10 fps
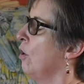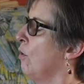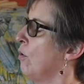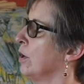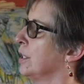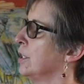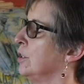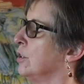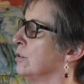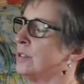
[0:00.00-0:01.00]
or it could
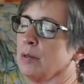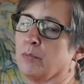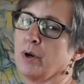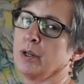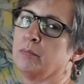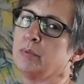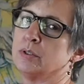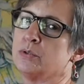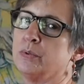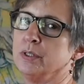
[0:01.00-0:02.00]
go somewhere in
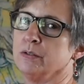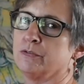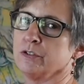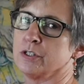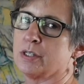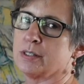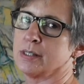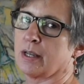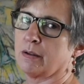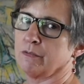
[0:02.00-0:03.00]
between the first and
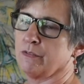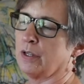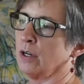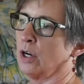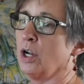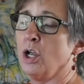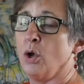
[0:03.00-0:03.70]
second finger,